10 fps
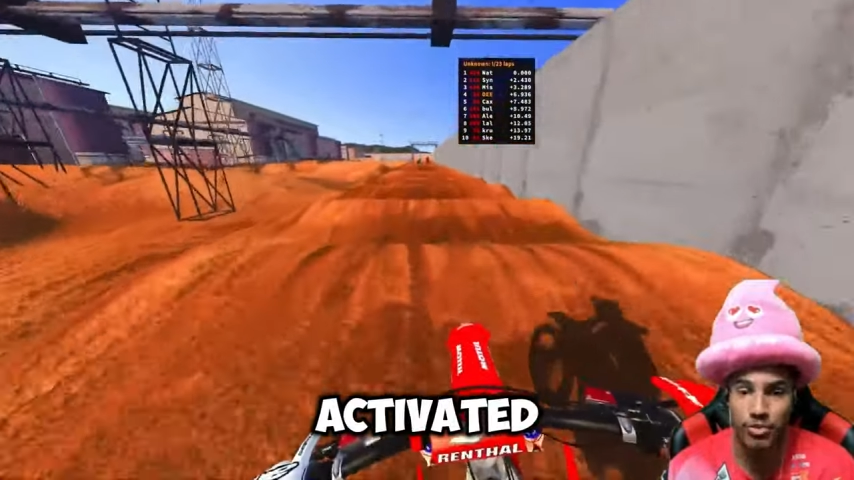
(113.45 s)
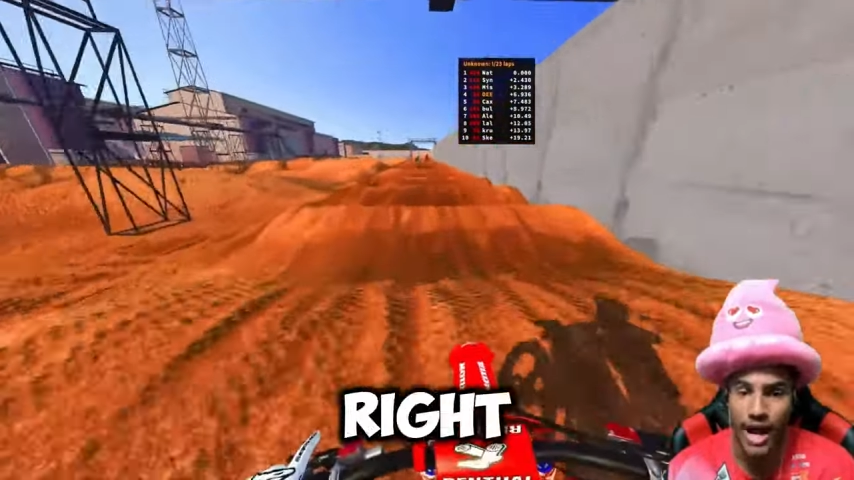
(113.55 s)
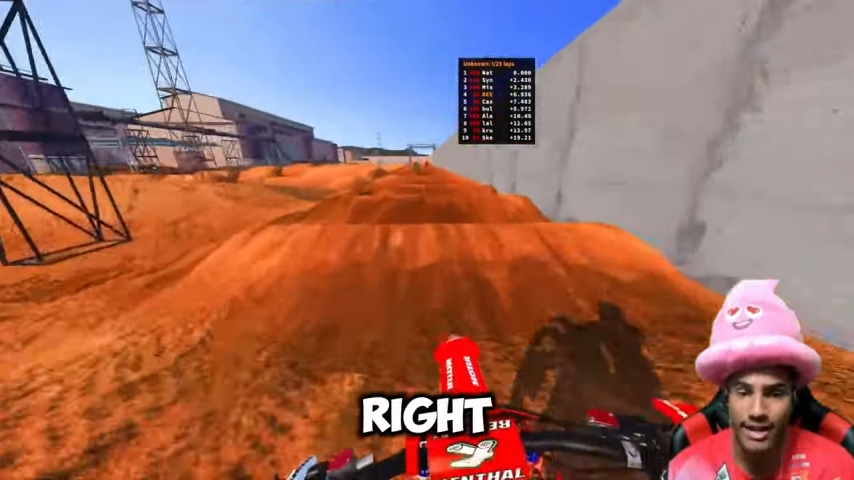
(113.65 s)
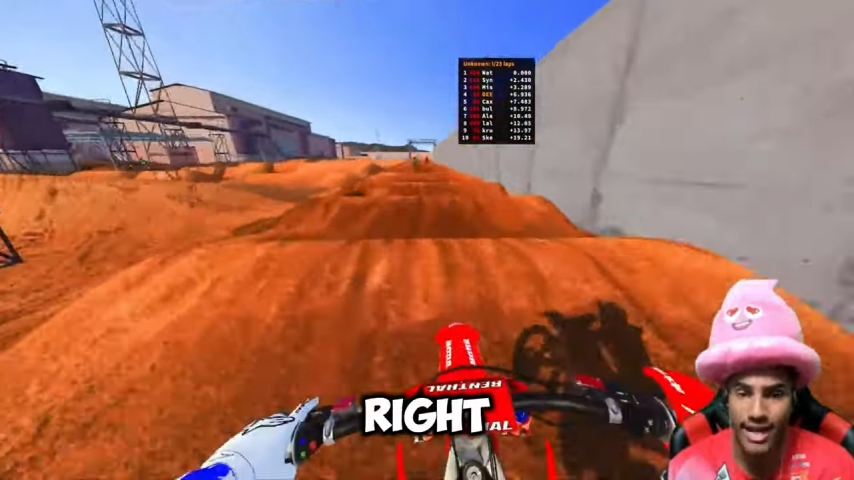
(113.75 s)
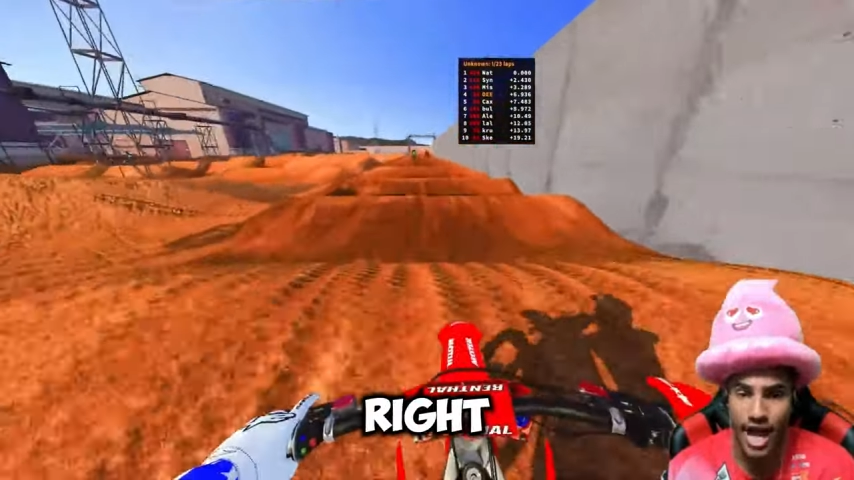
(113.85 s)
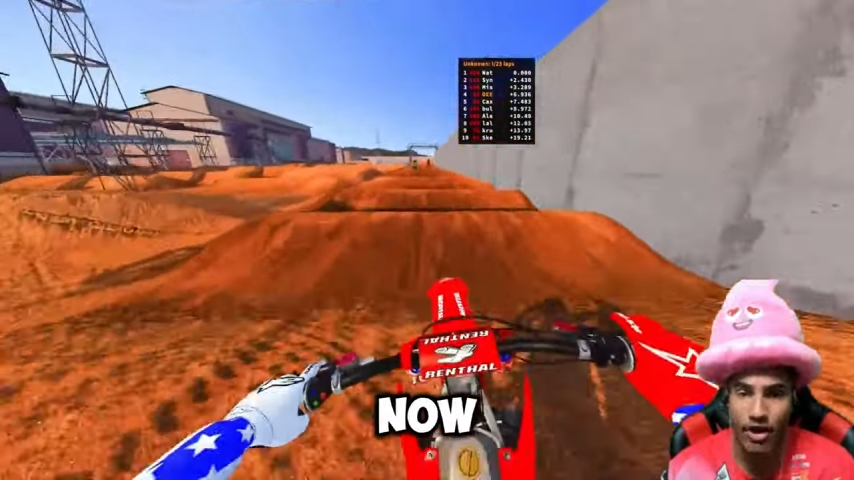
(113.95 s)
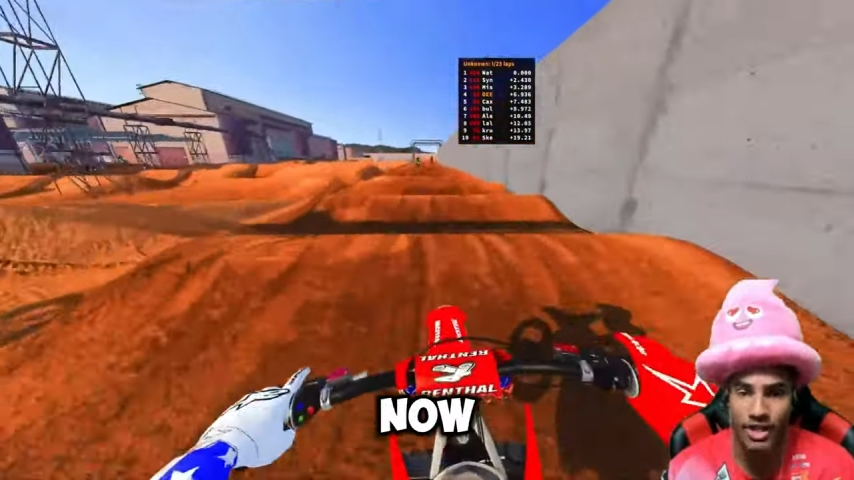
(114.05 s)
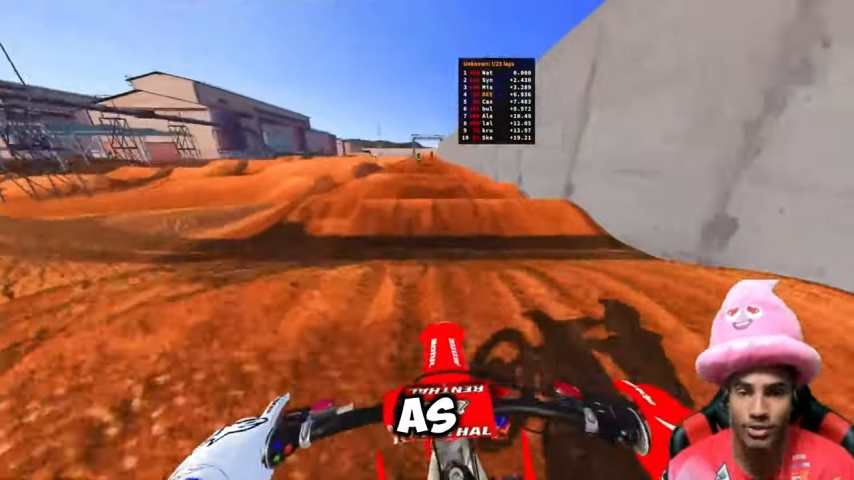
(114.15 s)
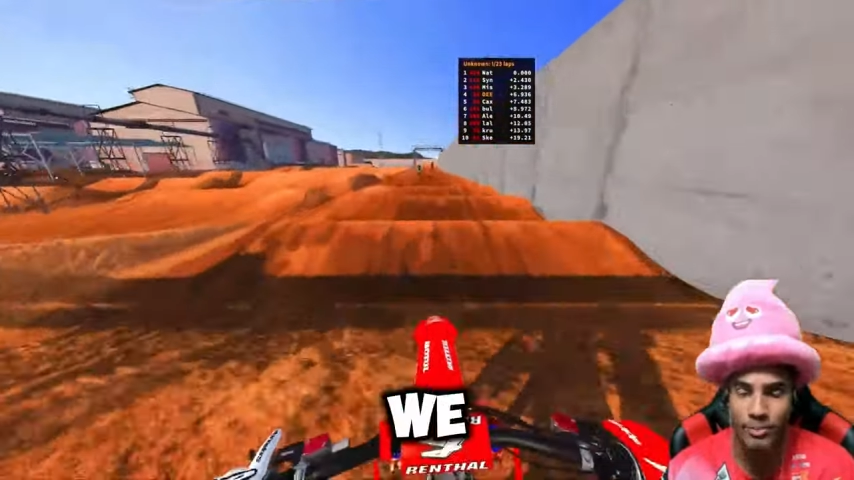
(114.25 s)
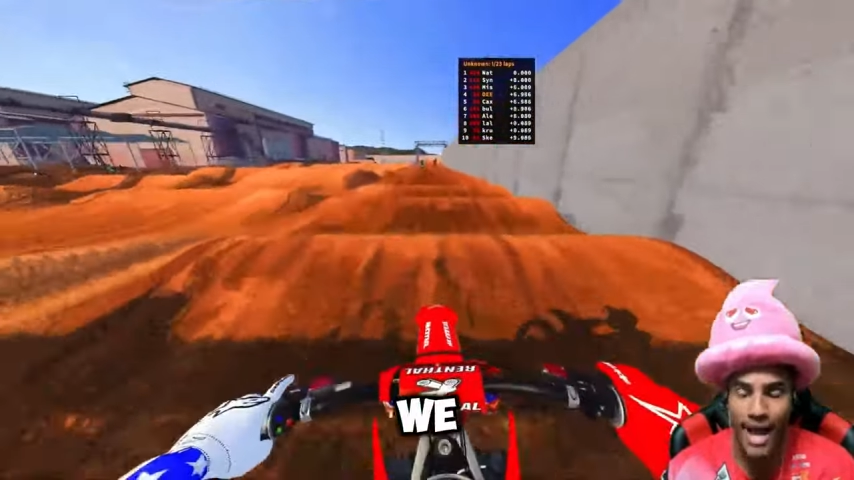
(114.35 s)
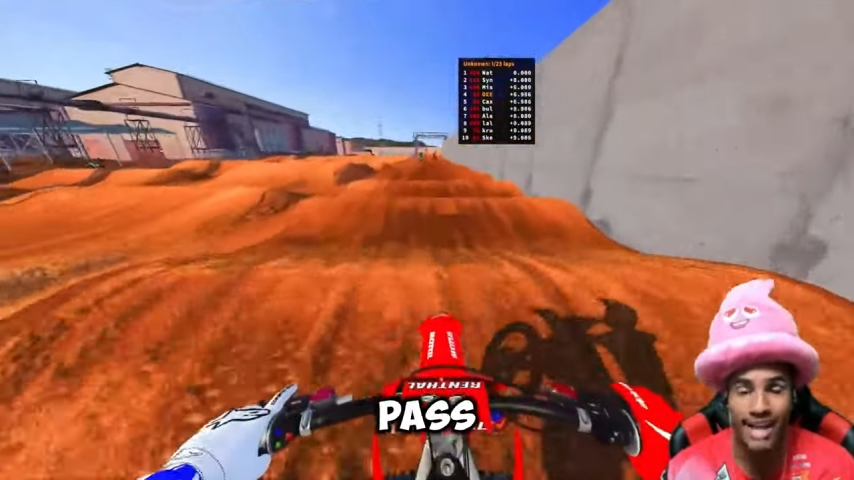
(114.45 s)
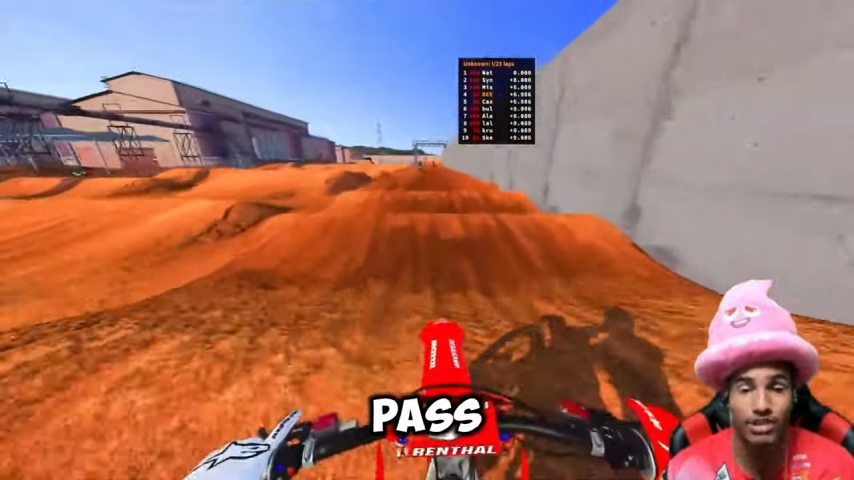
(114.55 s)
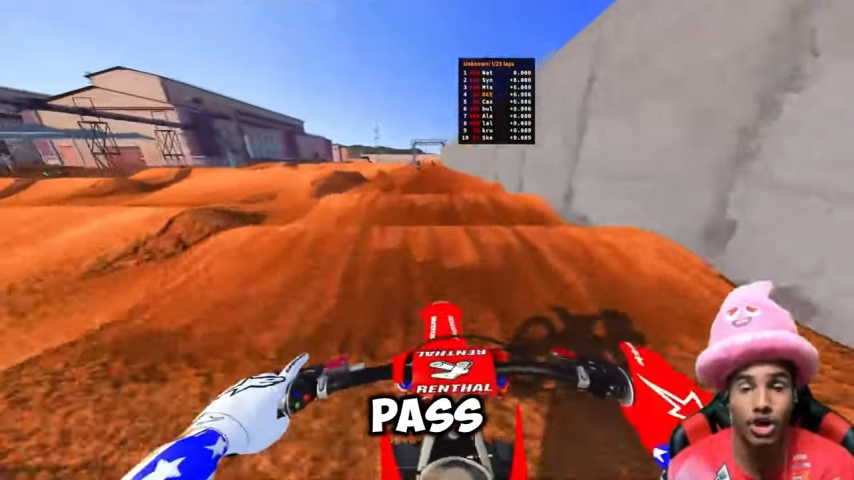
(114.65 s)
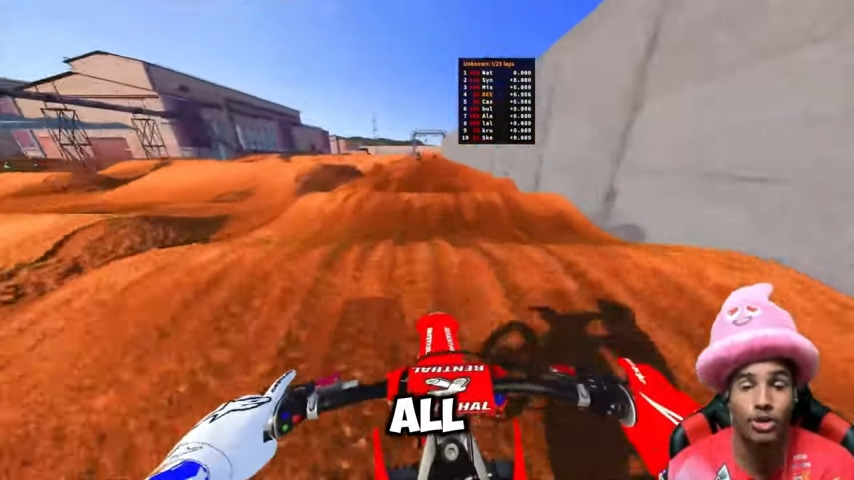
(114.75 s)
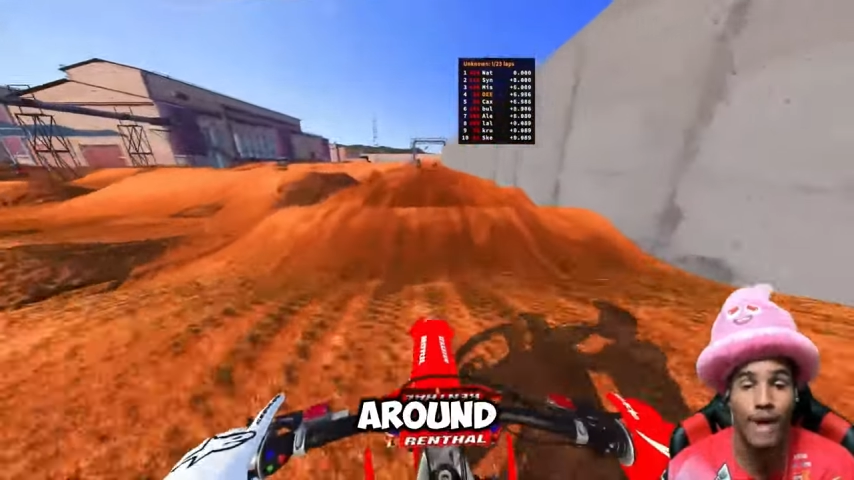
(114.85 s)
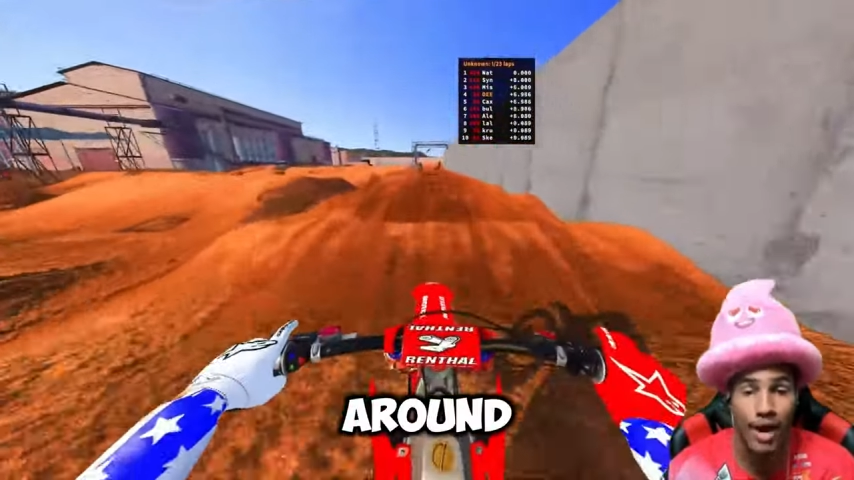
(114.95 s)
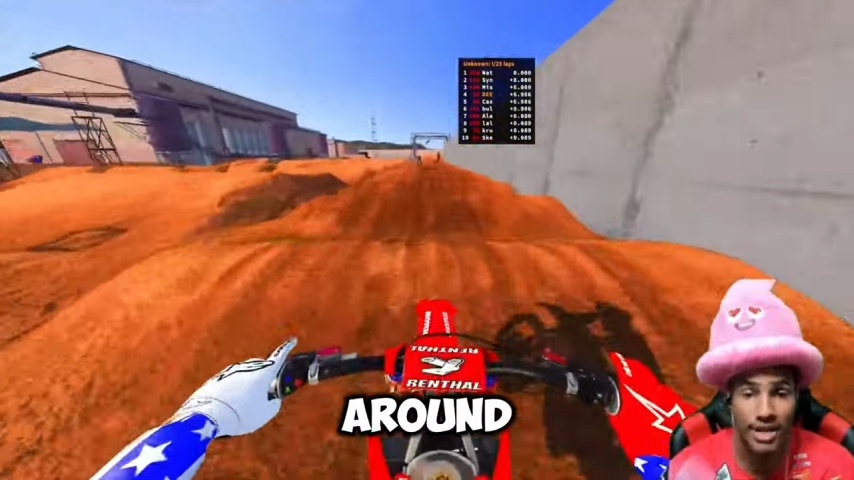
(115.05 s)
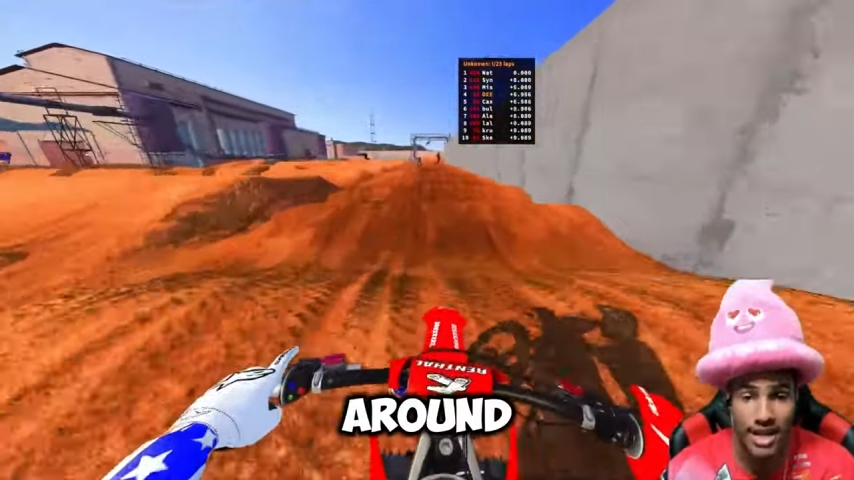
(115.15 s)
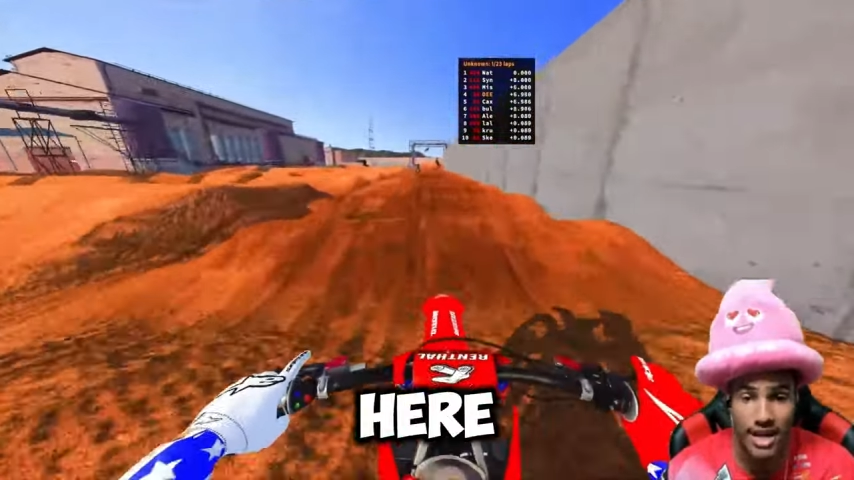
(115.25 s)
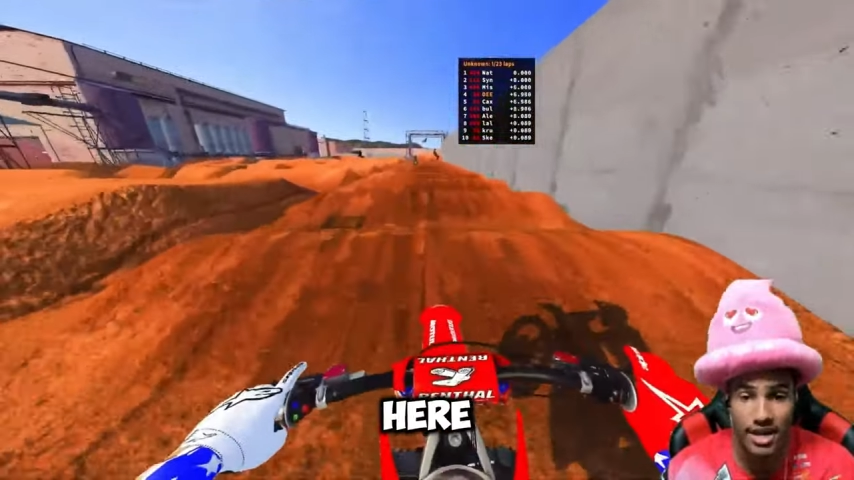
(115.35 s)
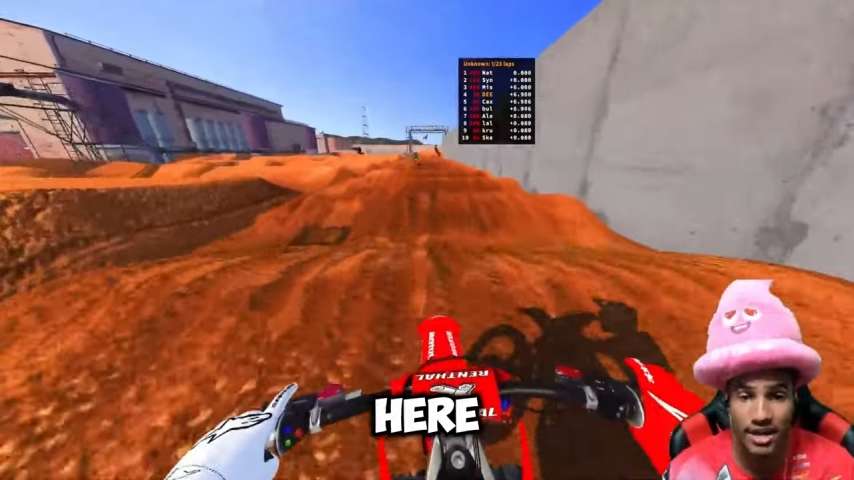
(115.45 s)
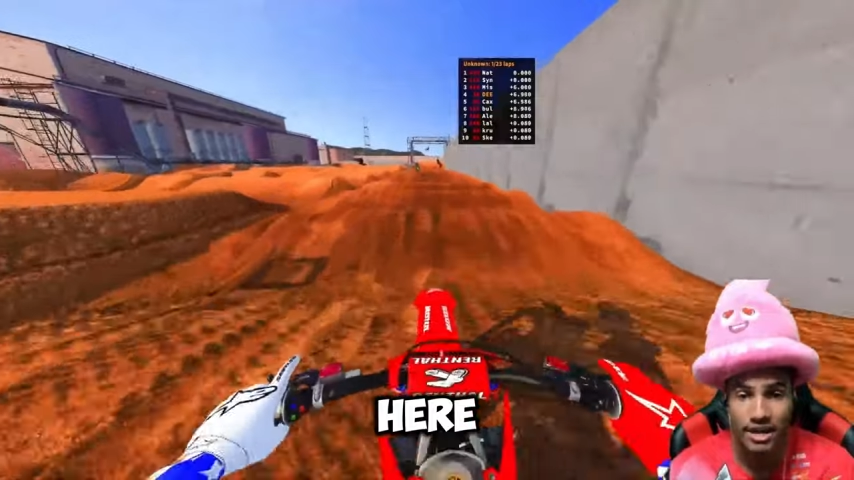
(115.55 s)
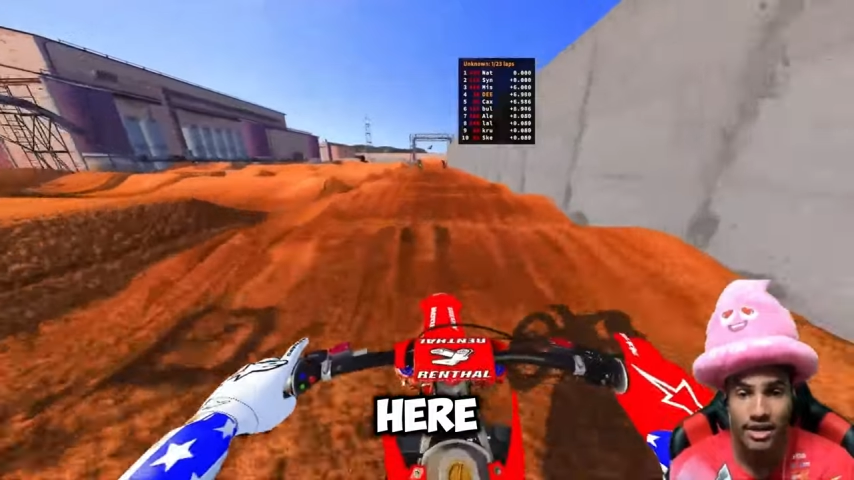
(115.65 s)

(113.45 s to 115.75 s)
right now as we pass all around here.